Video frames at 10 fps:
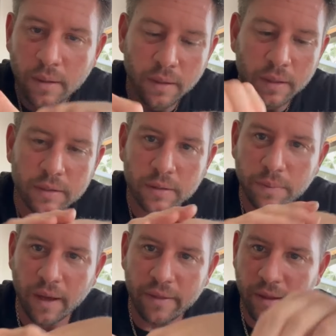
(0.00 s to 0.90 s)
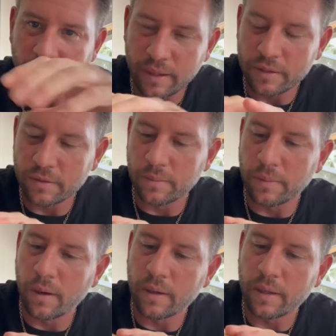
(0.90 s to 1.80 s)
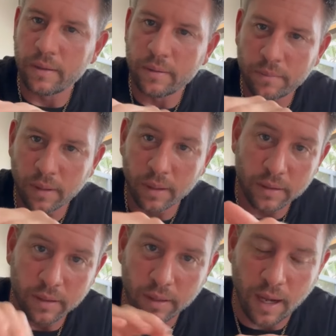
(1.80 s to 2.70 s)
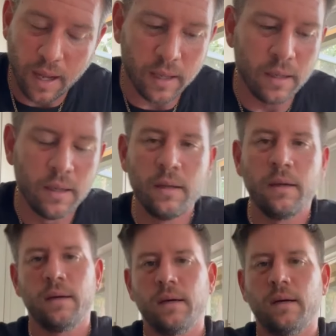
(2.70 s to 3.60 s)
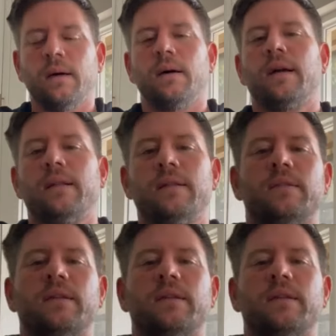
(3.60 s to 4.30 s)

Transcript: these are, I thought these were broken, but they're not. Uh, got this